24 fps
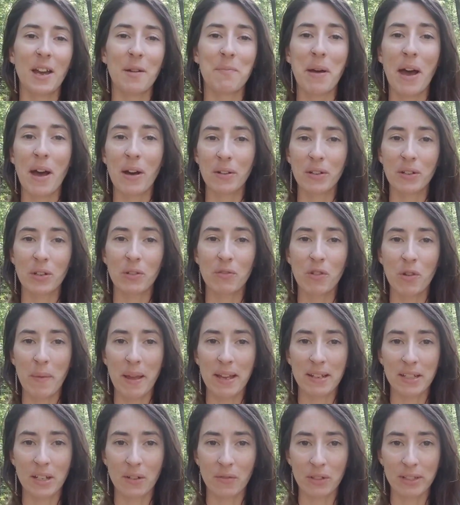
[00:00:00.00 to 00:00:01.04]
about your
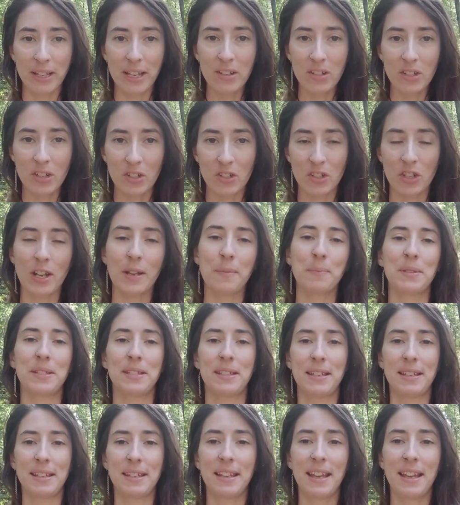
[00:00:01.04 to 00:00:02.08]
romantic relationships?